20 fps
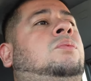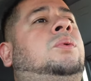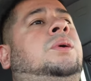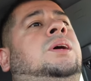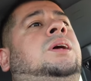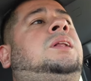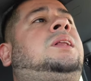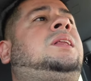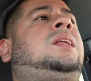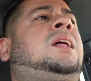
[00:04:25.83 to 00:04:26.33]

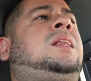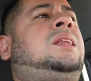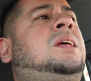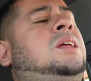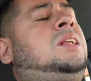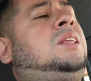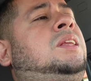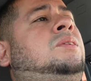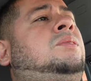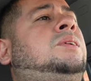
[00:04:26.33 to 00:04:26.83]
with, I
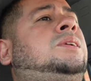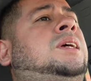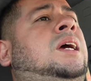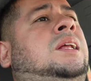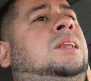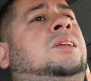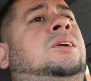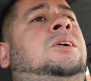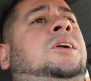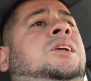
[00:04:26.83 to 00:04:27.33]
think there was
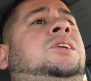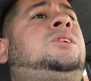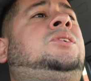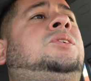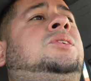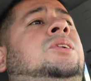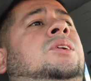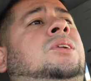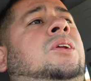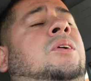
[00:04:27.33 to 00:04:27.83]
like
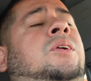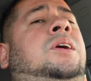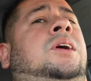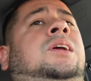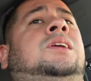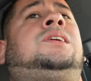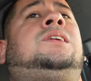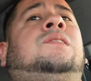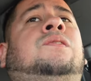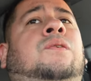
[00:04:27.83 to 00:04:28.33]
32s or 30
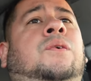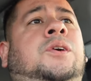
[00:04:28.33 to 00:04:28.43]
inch